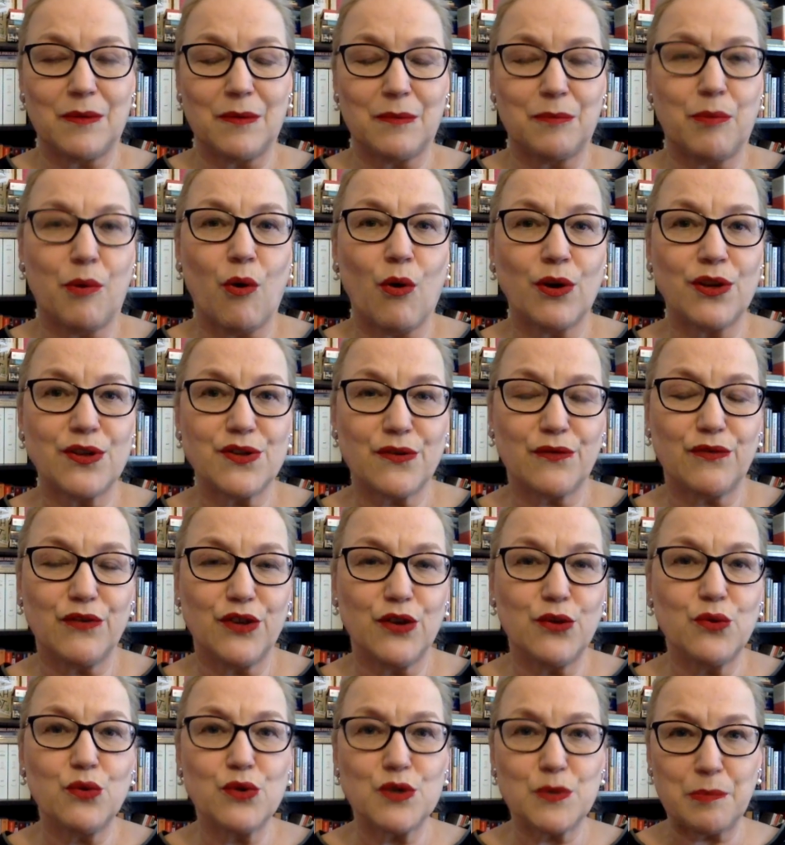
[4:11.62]
points of
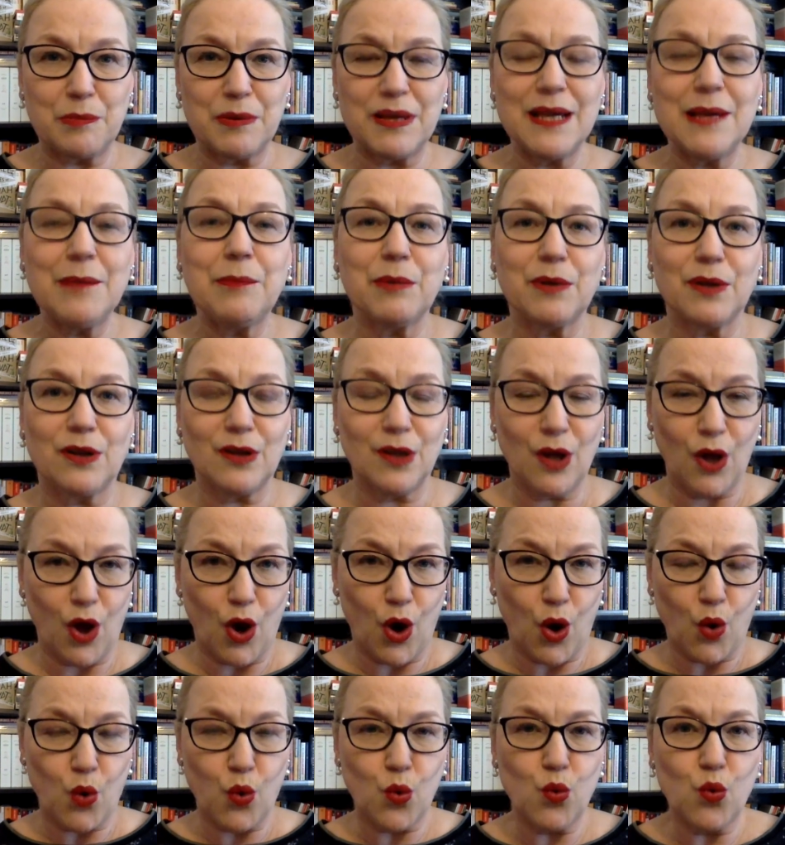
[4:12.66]
views, people
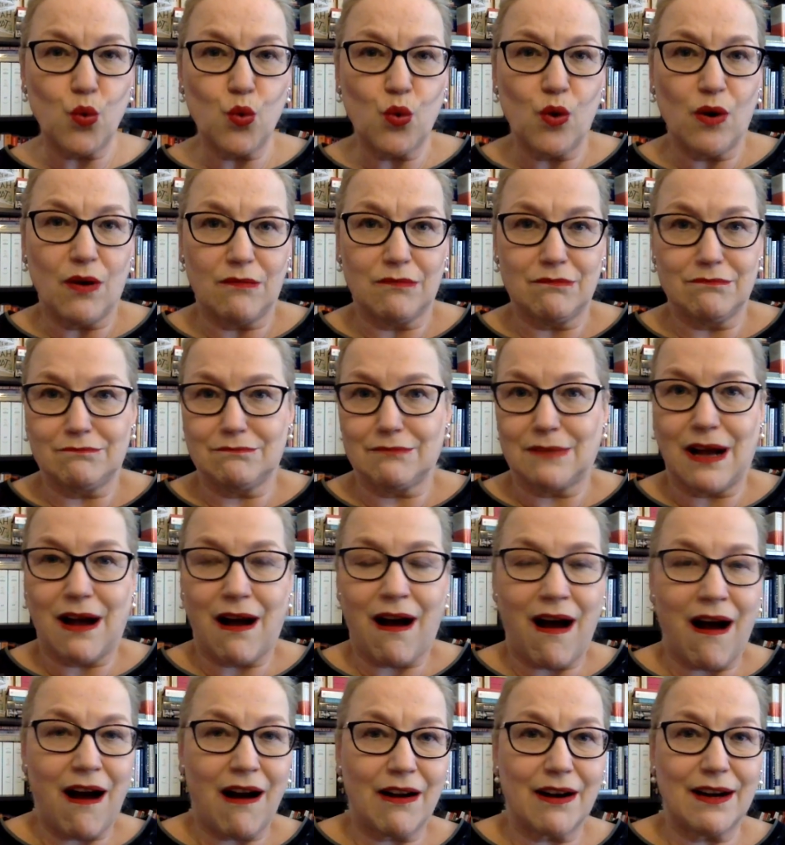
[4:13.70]
who
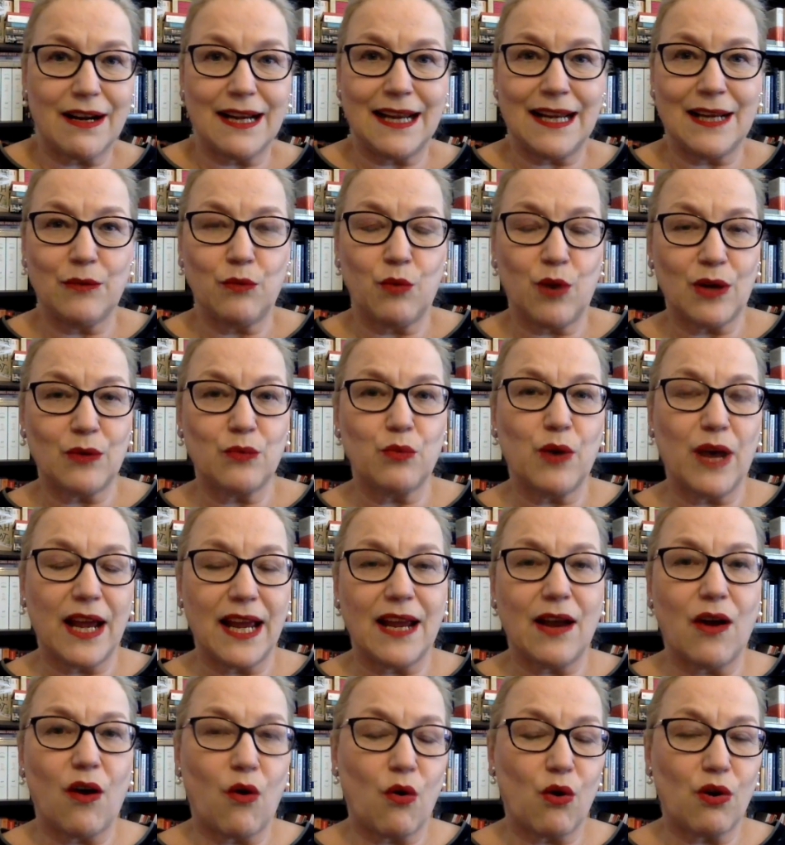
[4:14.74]
are in one
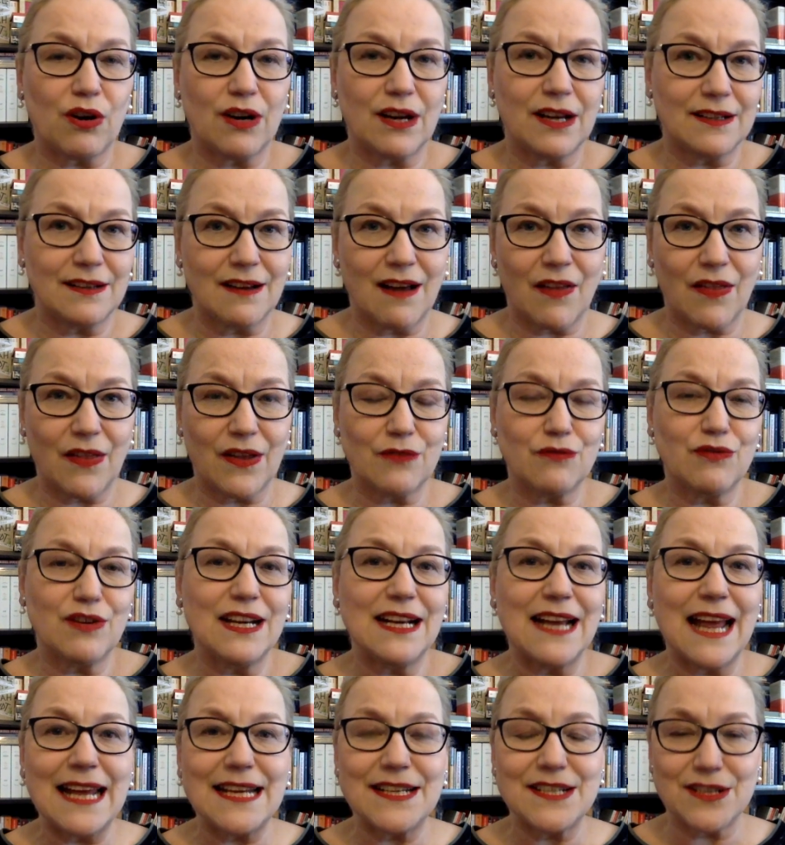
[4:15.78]
way or another
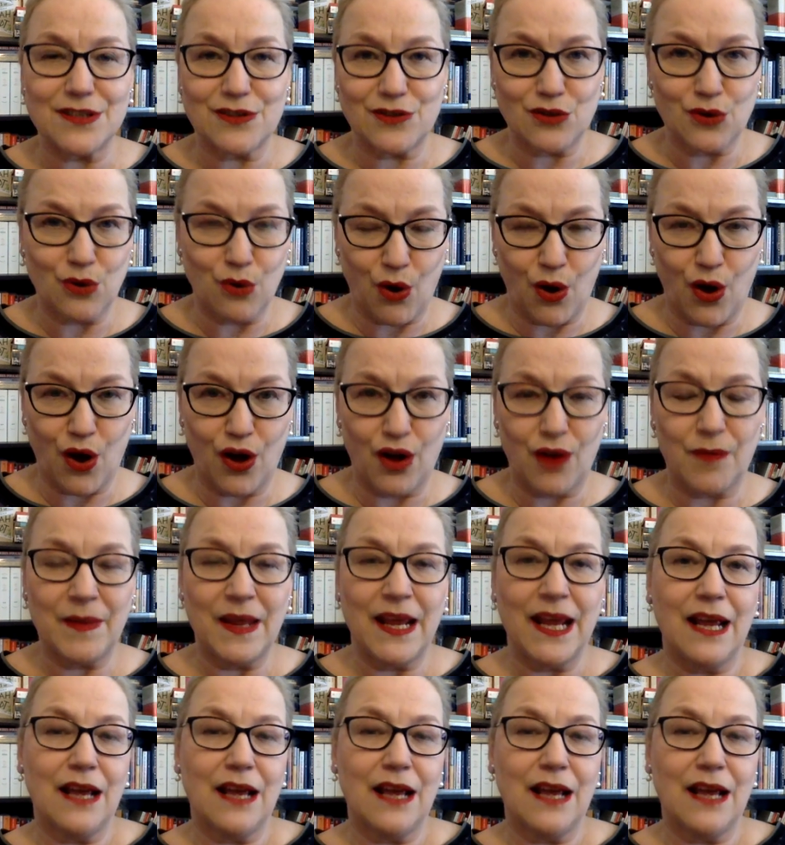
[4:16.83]
related to her.